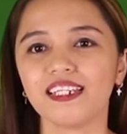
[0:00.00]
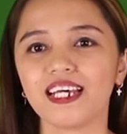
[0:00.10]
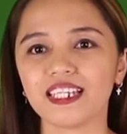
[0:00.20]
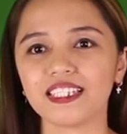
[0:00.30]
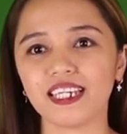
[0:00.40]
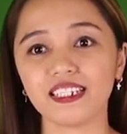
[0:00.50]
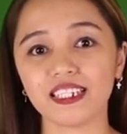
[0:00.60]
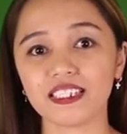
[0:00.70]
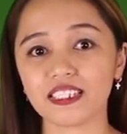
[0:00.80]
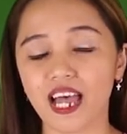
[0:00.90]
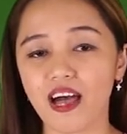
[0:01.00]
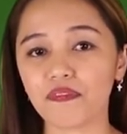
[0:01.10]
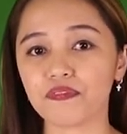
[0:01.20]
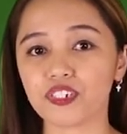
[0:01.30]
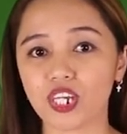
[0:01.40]
the attending
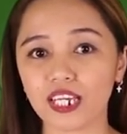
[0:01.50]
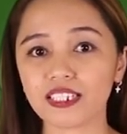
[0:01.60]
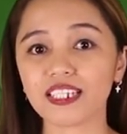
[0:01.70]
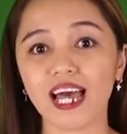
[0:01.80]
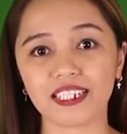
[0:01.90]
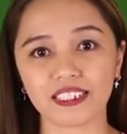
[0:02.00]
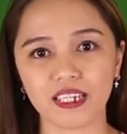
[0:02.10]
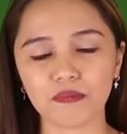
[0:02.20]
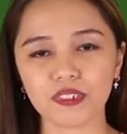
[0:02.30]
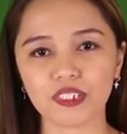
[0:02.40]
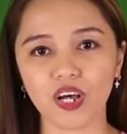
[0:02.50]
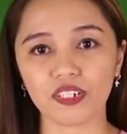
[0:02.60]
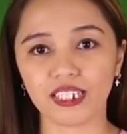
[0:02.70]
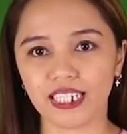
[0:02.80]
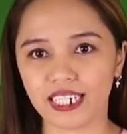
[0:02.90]
staff checks items
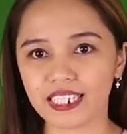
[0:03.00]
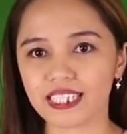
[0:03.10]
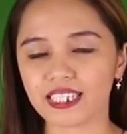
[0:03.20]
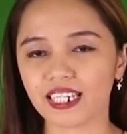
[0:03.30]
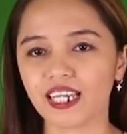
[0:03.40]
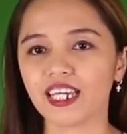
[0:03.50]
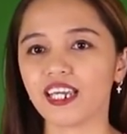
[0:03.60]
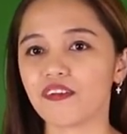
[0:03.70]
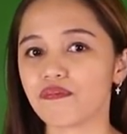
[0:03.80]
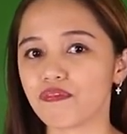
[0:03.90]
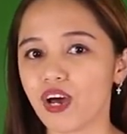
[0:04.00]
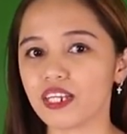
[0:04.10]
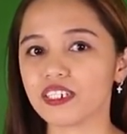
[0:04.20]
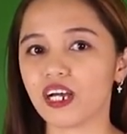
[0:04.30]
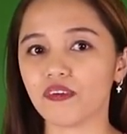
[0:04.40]
on the list in
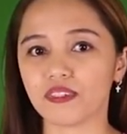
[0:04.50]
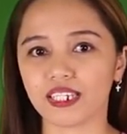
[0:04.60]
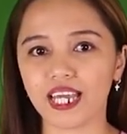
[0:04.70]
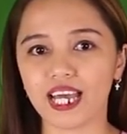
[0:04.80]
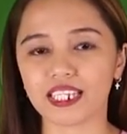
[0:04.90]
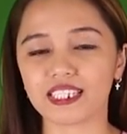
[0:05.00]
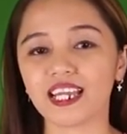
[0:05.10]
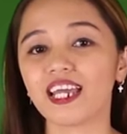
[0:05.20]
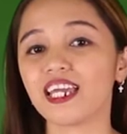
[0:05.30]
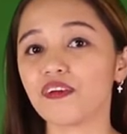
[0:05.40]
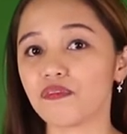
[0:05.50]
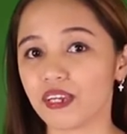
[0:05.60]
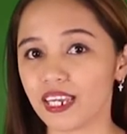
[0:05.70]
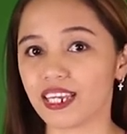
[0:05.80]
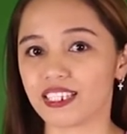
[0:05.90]
front of the guest if
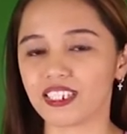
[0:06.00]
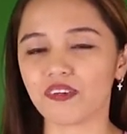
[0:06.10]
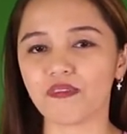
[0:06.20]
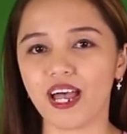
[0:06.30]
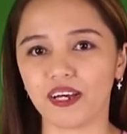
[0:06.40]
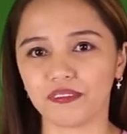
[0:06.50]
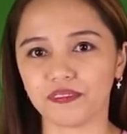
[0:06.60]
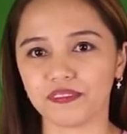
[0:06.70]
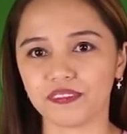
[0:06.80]
he is around,